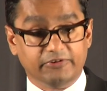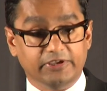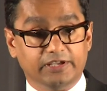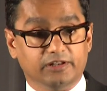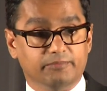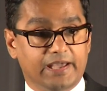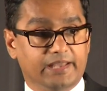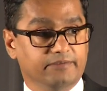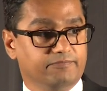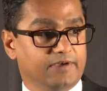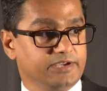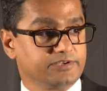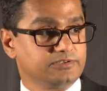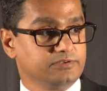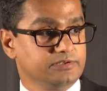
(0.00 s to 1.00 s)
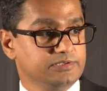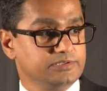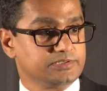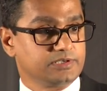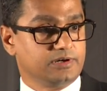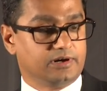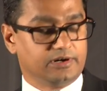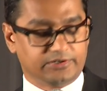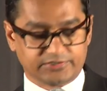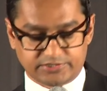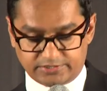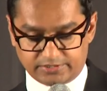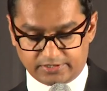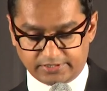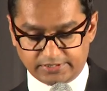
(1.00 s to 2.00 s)
vehicle manufacturers are
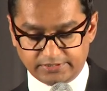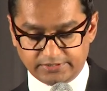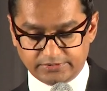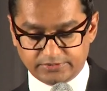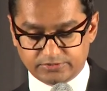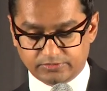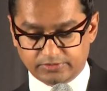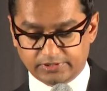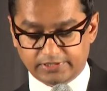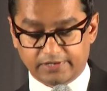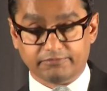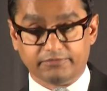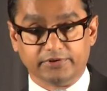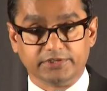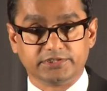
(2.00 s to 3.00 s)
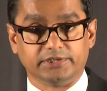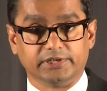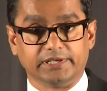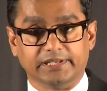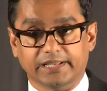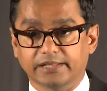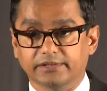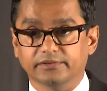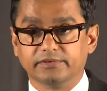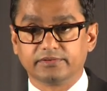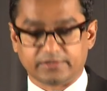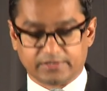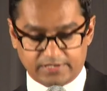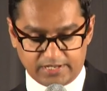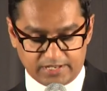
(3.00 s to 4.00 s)
starting to leverage the
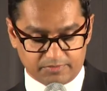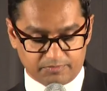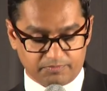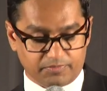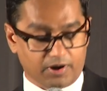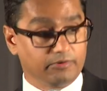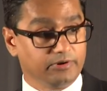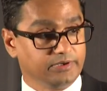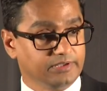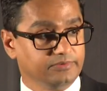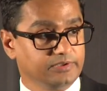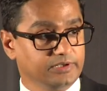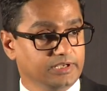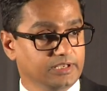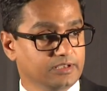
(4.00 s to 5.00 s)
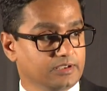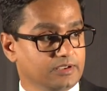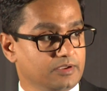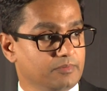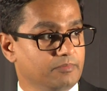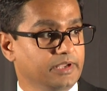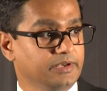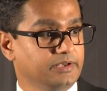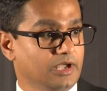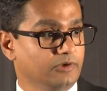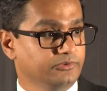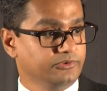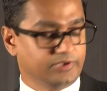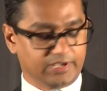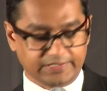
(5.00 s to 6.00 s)
gains in power density by
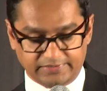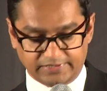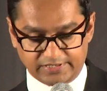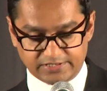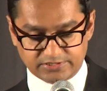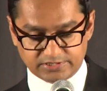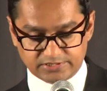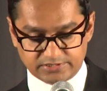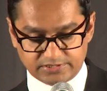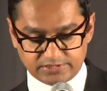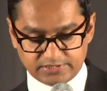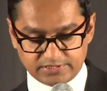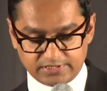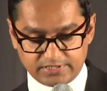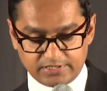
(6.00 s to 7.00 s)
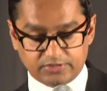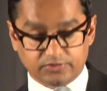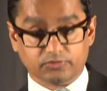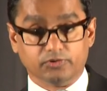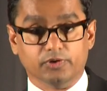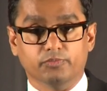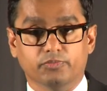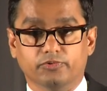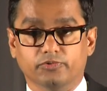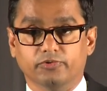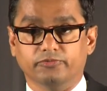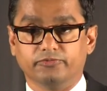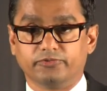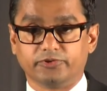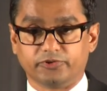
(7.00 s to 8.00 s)
downsizing engines to
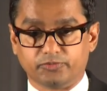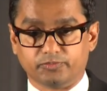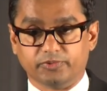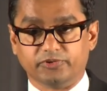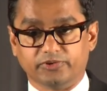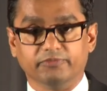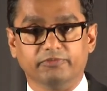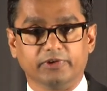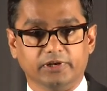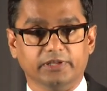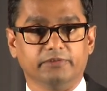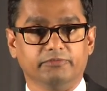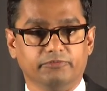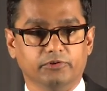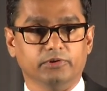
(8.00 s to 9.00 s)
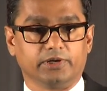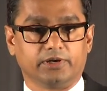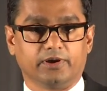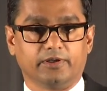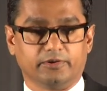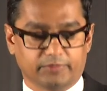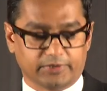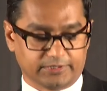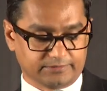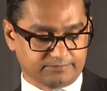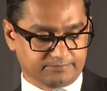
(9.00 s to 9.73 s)
improve specifically the fuel economy.